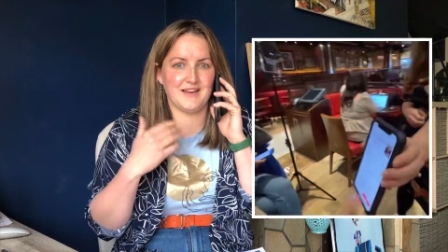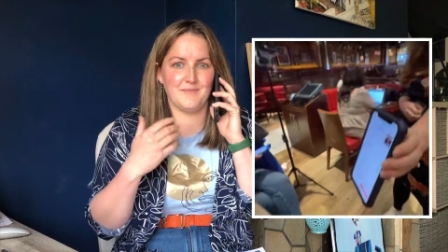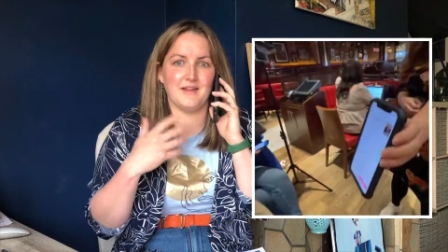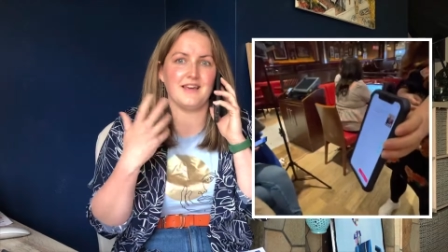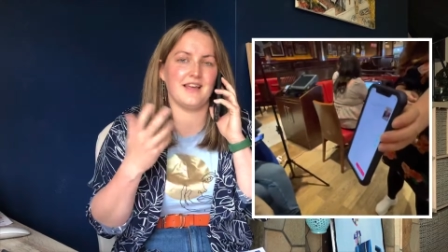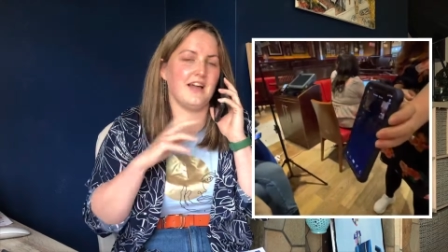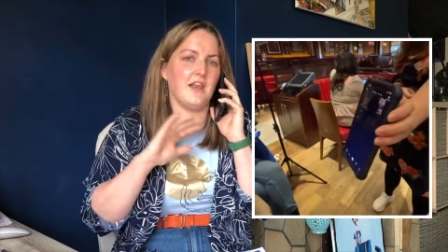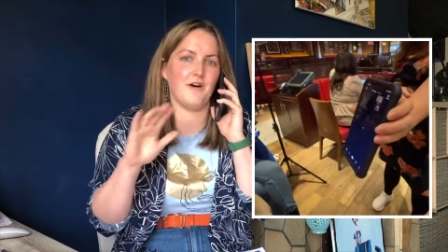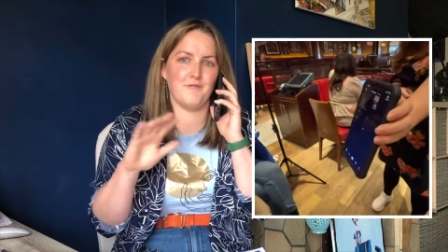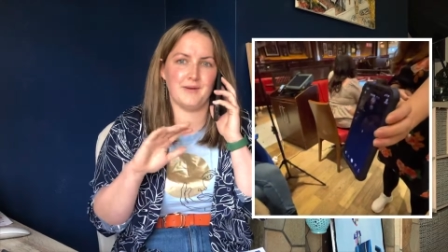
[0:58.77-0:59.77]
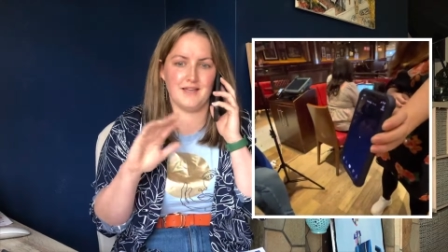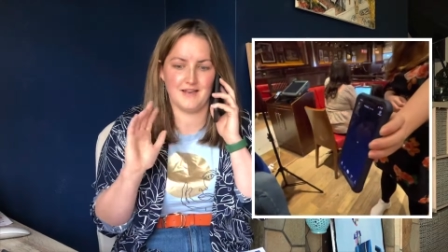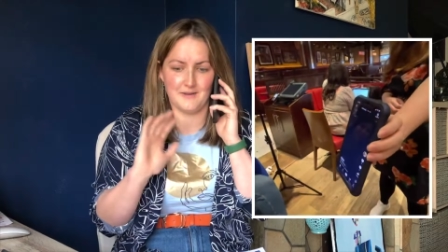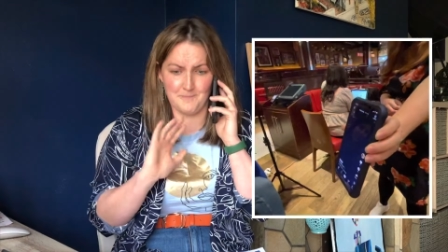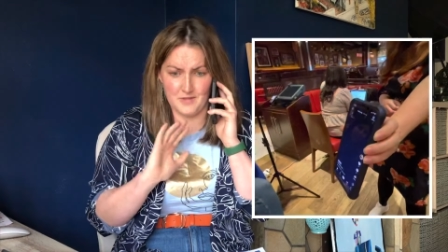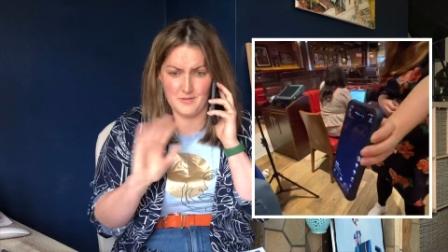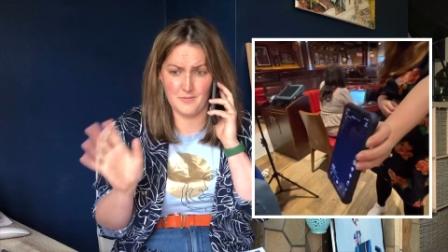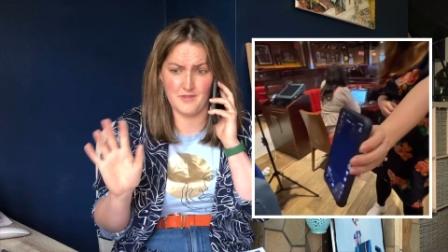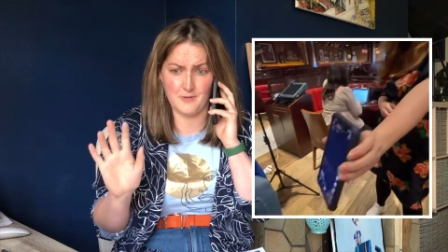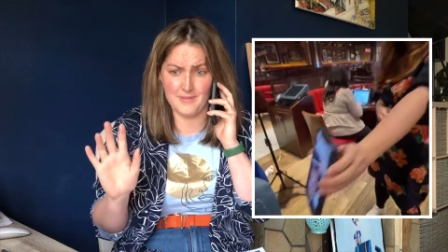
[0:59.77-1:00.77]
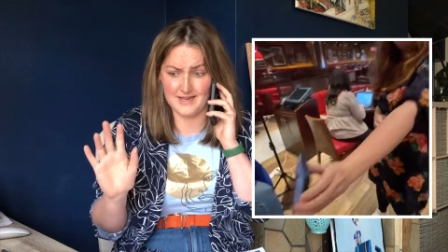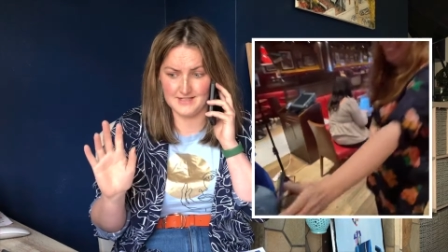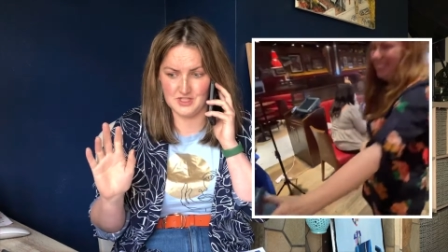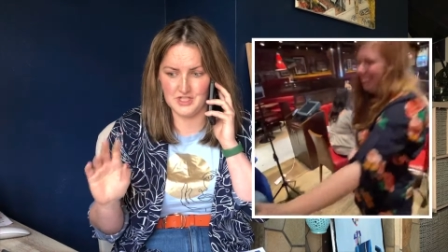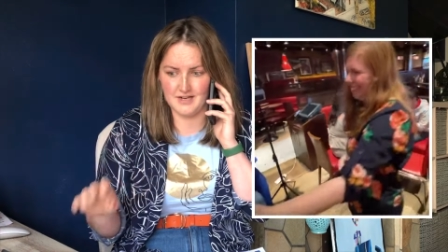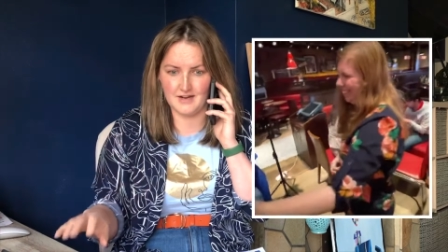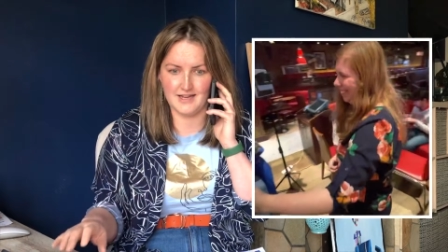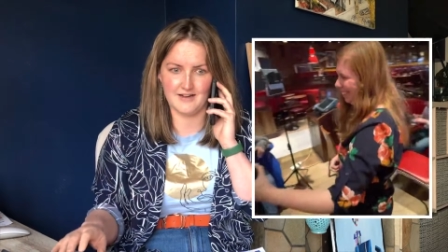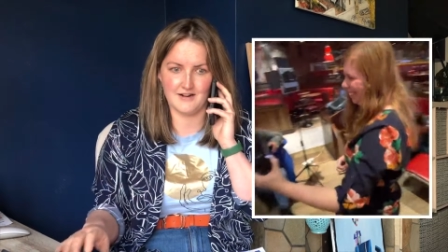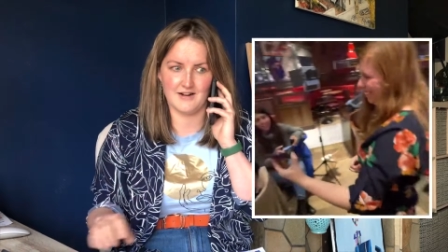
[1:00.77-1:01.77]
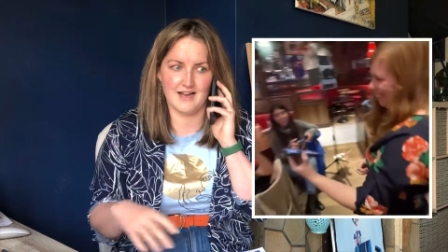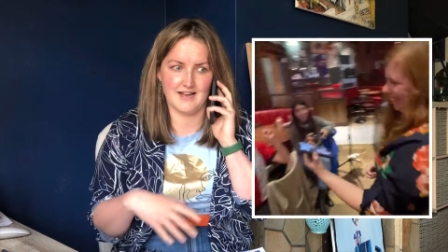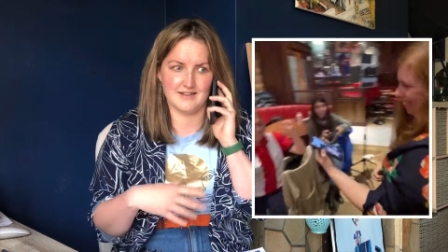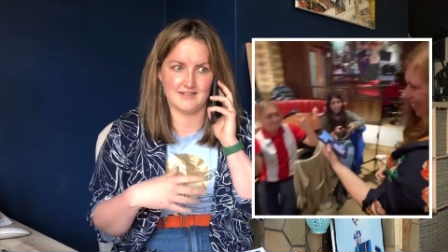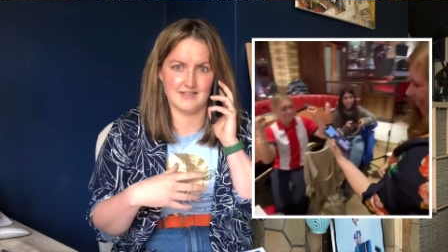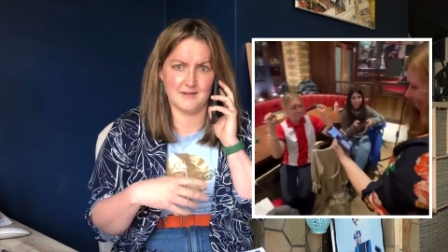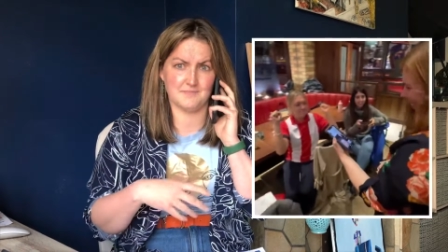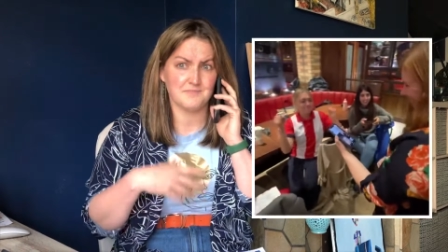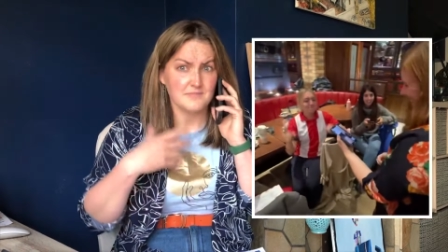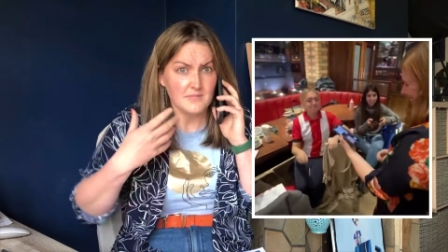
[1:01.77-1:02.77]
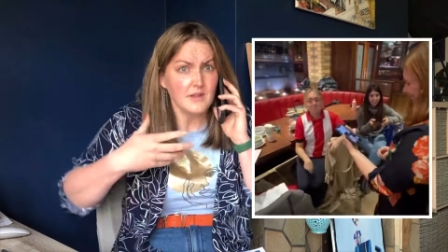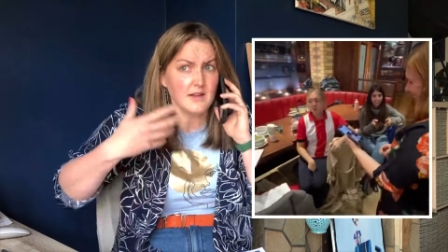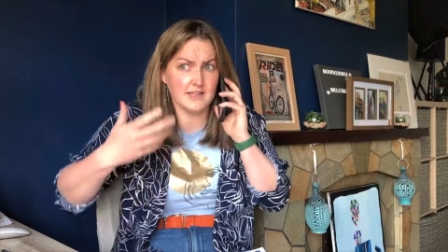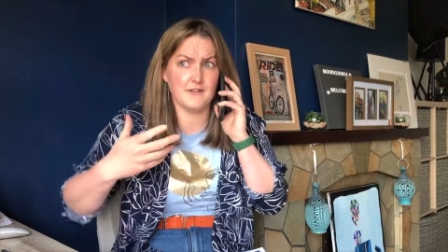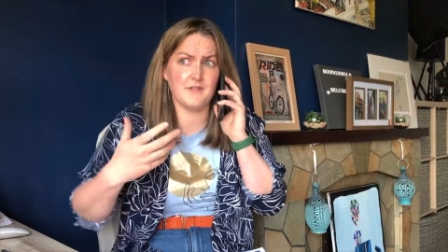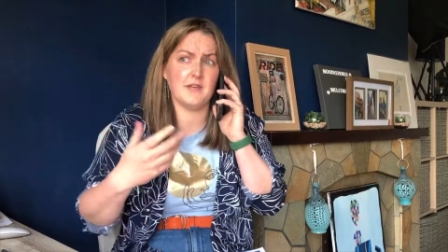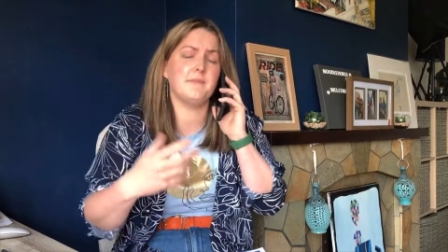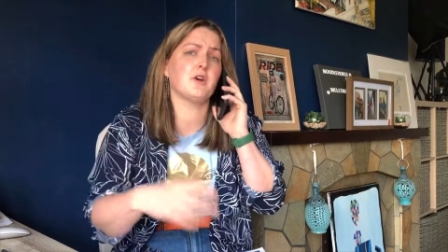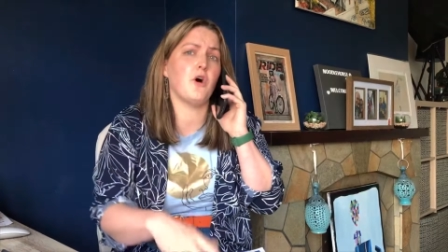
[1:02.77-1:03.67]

Um, like I love being like their their biggest cheerleader, and um, giving them the